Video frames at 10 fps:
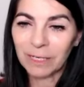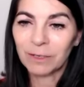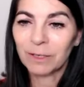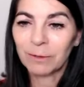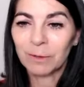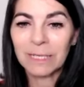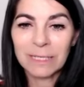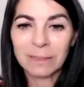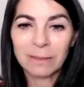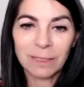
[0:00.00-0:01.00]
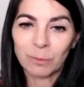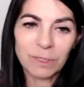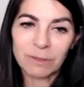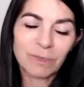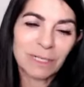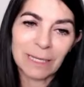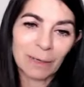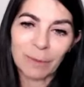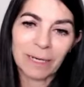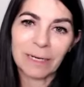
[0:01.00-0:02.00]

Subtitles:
You know, it wasn't really that bad.